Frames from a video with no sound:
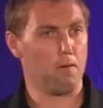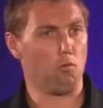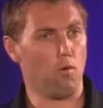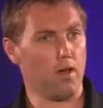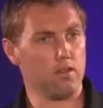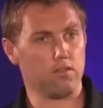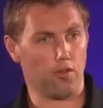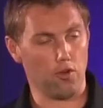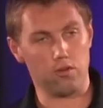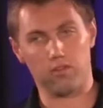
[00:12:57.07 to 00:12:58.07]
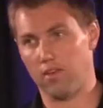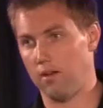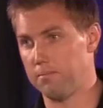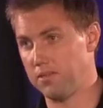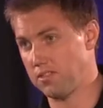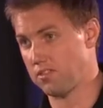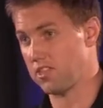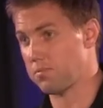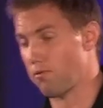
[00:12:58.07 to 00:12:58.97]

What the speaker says: 1 in 2 New Zealand businesses